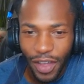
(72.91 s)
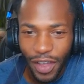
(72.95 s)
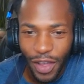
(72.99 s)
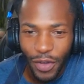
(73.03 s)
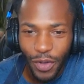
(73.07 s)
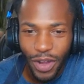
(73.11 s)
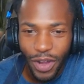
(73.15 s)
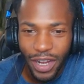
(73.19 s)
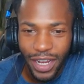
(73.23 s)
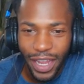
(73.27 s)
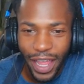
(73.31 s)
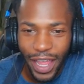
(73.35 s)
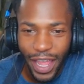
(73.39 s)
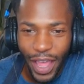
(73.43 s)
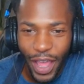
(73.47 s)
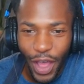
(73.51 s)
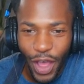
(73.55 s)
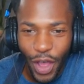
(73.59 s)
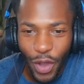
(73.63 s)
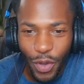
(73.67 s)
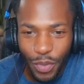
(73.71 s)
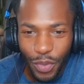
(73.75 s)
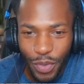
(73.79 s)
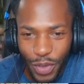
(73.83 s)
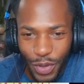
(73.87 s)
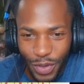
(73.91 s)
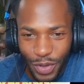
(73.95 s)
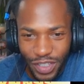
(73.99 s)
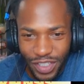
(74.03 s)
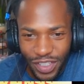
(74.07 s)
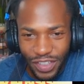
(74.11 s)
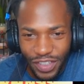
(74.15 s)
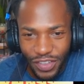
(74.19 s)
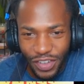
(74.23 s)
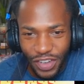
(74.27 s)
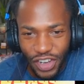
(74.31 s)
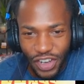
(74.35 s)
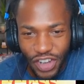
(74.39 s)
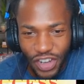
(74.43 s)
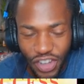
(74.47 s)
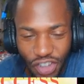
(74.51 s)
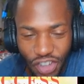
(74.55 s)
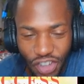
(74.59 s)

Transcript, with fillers: I want to help you. Get on your stomach.